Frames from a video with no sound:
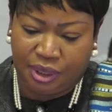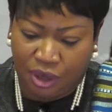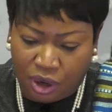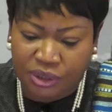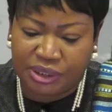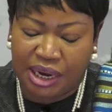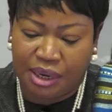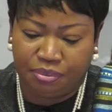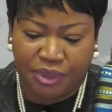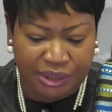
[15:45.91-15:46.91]
a long
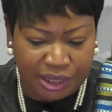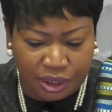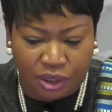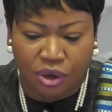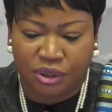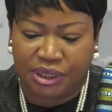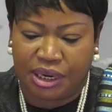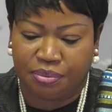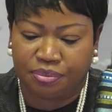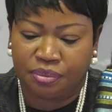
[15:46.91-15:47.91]
time, may take a long
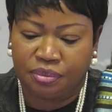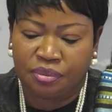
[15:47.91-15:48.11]
time.